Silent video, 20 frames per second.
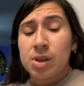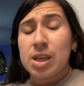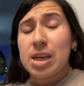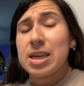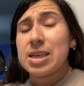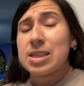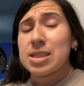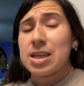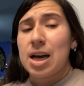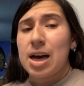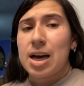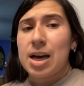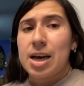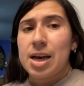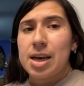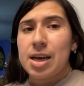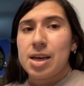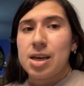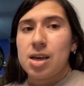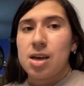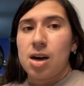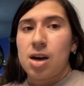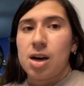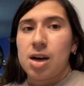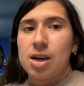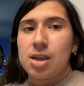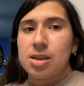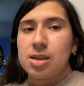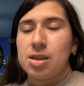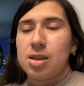Is I
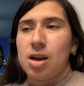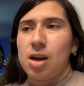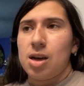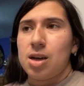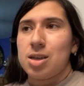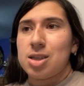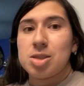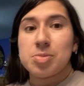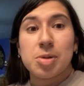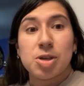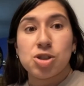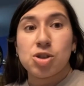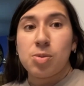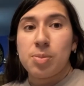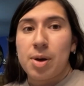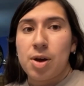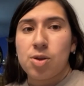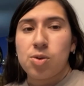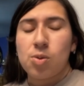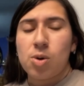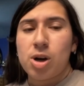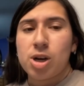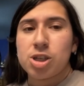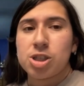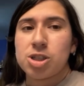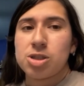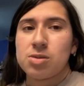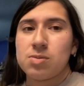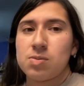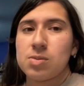got a special
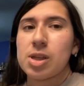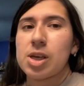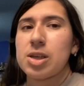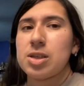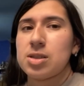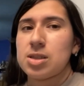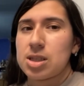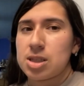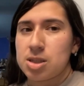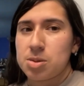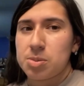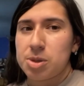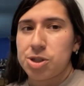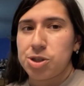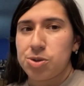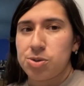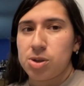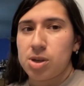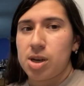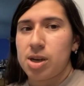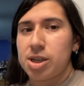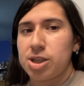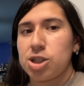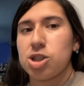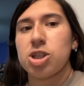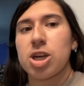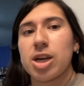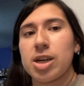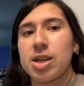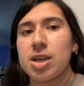mouthwash like since my tooth got
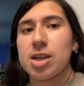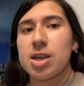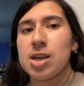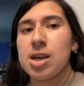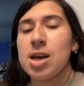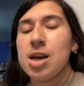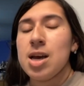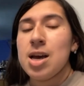extracted.